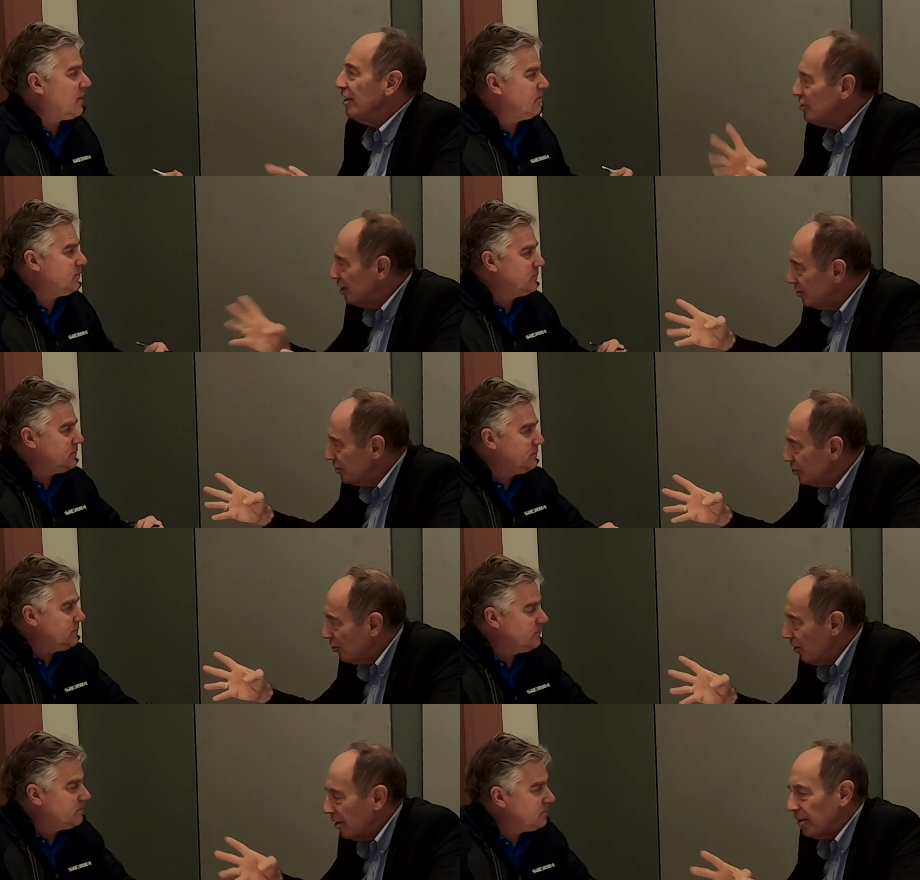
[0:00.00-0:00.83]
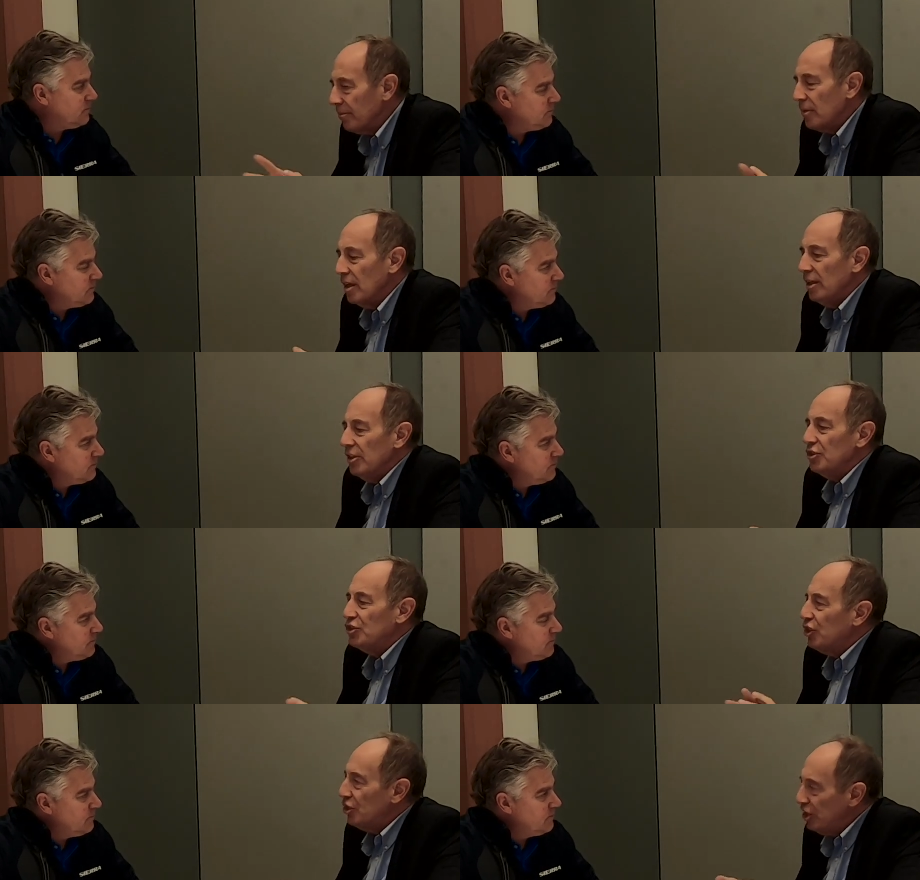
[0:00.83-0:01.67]
Speaker 1: that. Here's the interesting story.
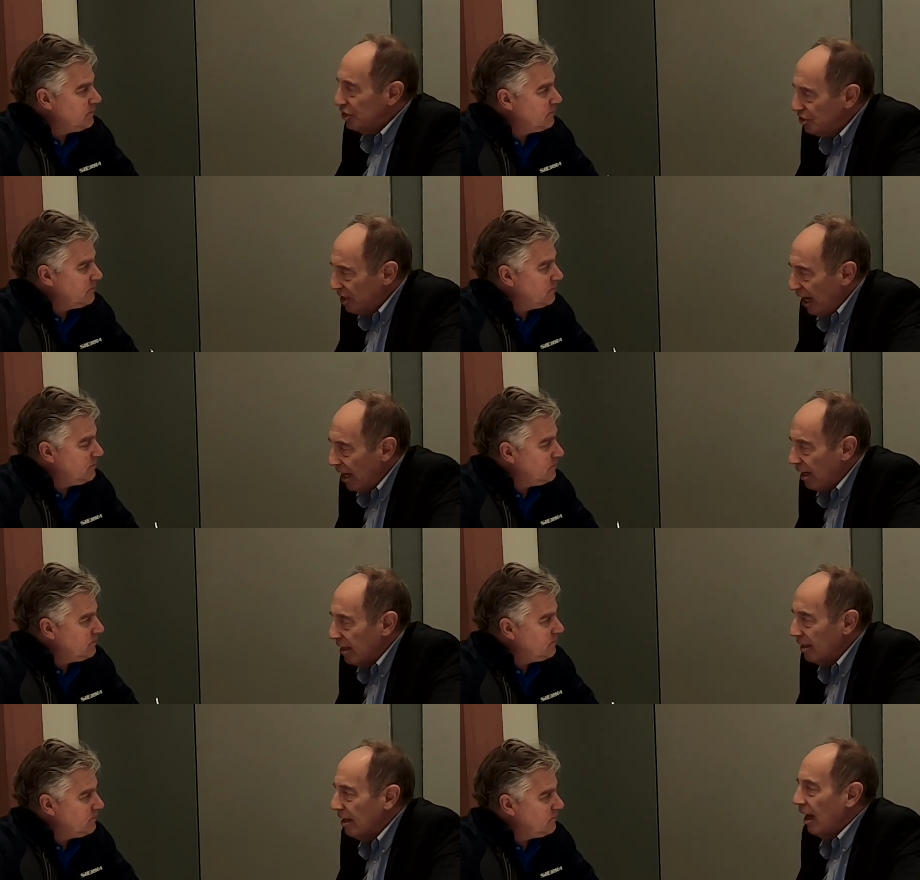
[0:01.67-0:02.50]
To this day,